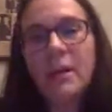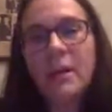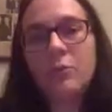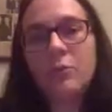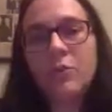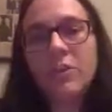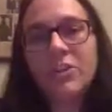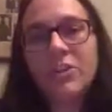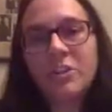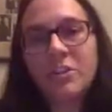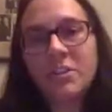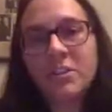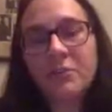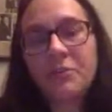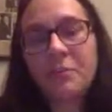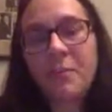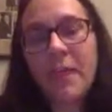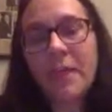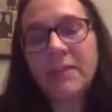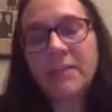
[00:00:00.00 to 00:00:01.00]
regions of
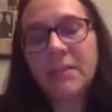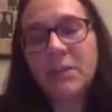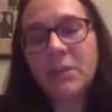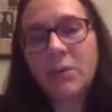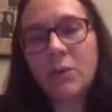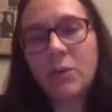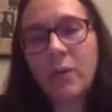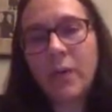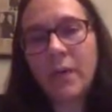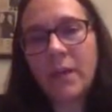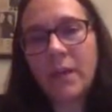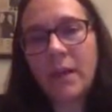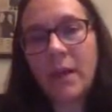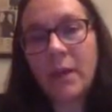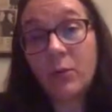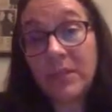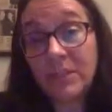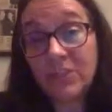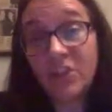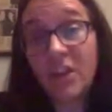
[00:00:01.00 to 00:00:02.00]
Mexico and
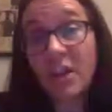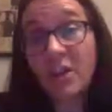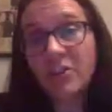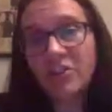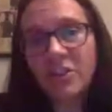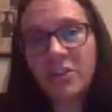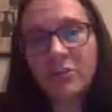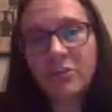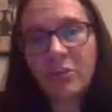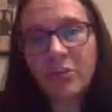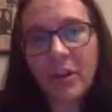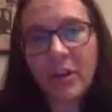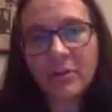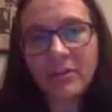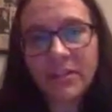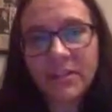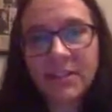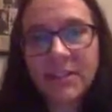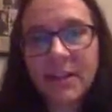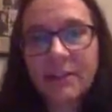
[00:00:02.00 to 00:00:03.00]
how it changed in
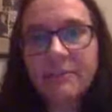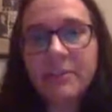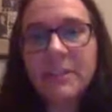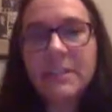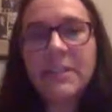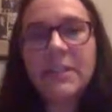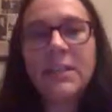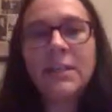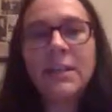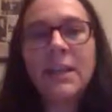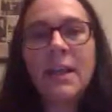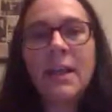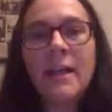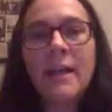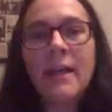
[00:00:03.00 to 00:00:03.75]
2017.